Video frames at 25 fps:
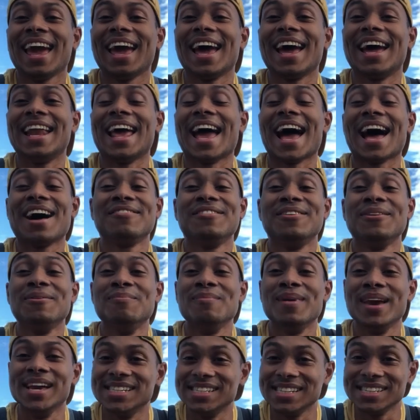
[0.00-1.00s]
and have an
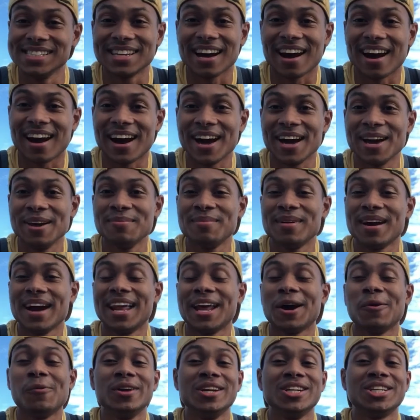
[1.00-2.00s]
amazing time
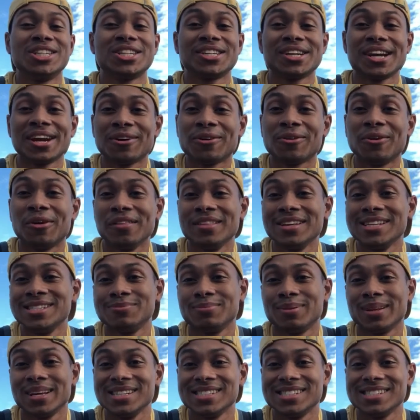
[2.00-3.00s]
and I want to share all these
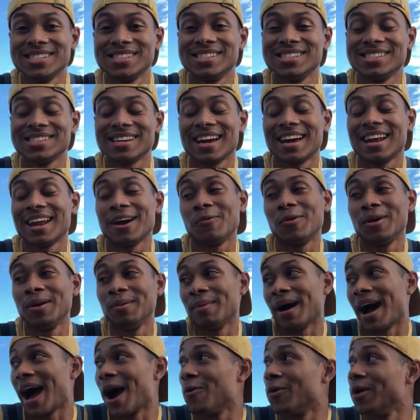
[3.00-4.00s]
places and I want
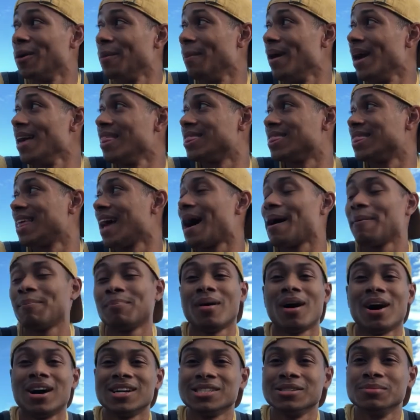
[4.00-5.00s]
to I want to make that
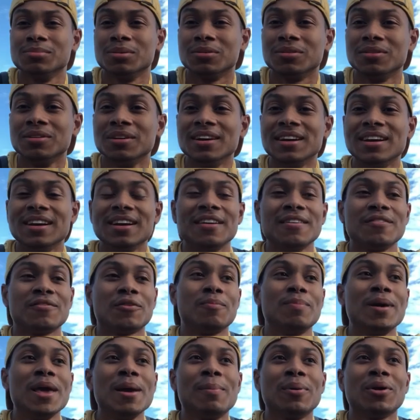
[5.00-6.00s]
possible
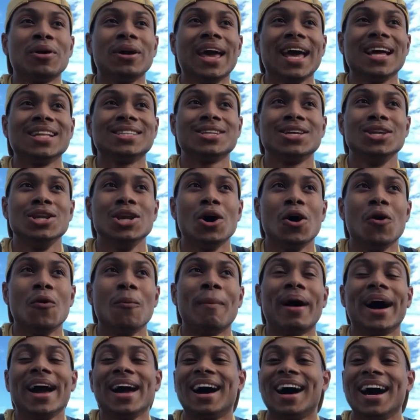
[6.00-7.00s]
for people to get to know
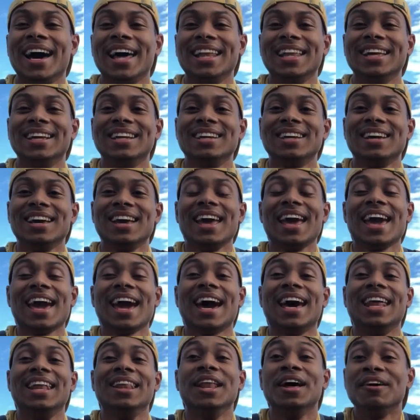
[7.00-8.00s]
my island
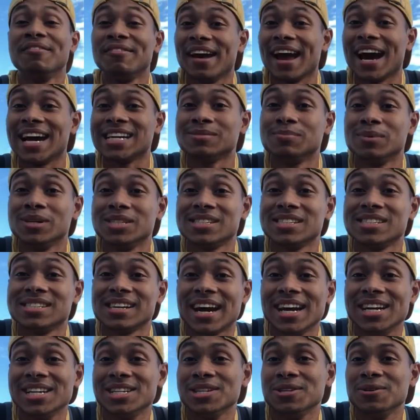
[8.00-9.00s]
and love it as much as
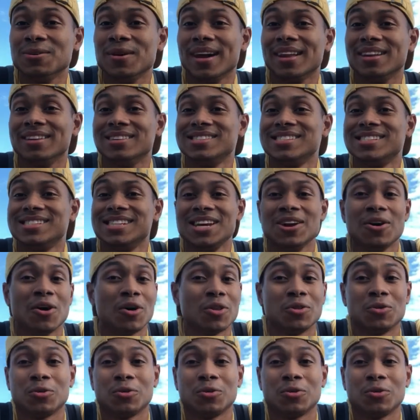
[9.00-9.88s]
I do and see all